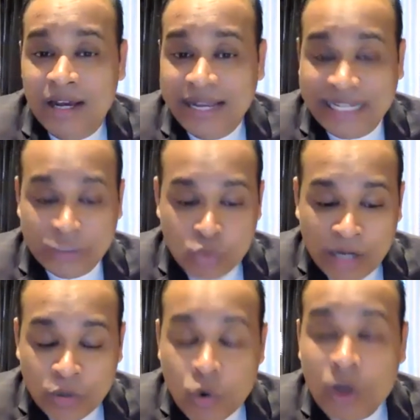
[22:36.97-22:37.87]
is
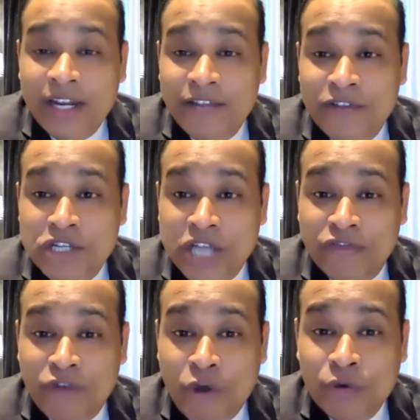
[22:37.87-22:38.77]
one quality which I
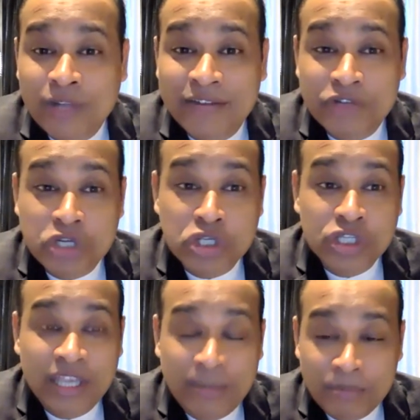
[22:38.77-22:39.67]
found that which is
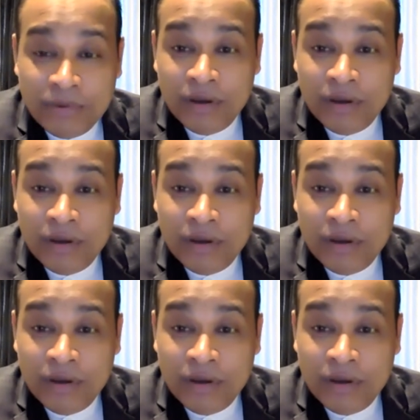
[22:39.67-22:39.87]
keep